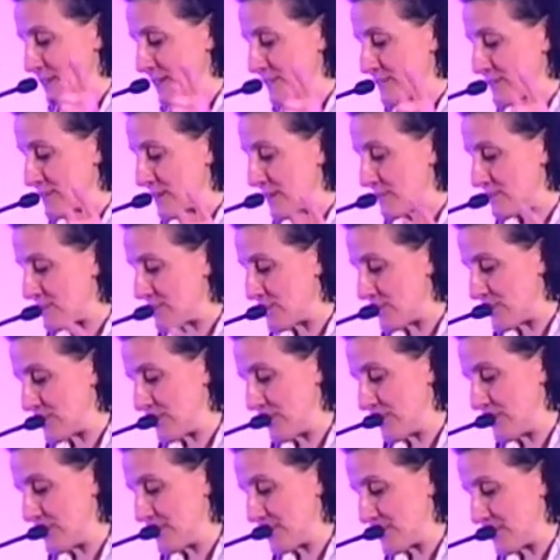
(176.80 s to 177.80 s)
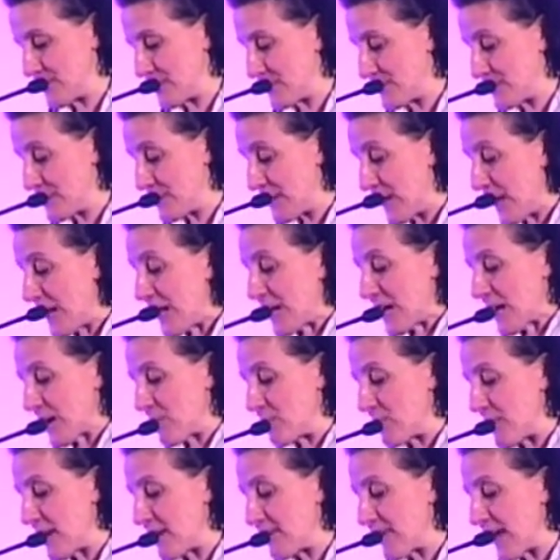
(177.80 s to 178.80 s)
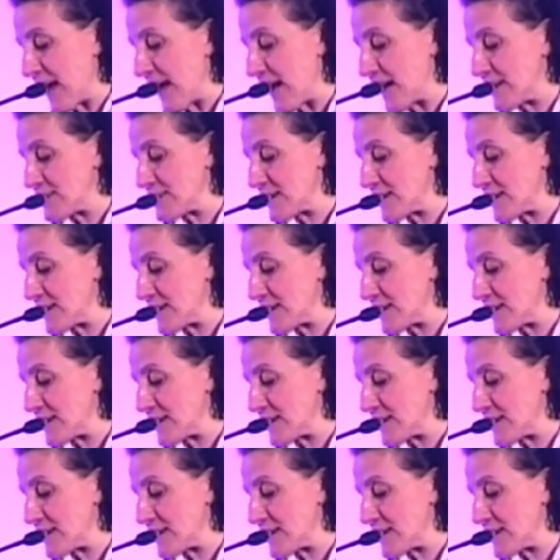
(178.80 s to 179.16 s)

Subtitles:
of substance users, and we either hang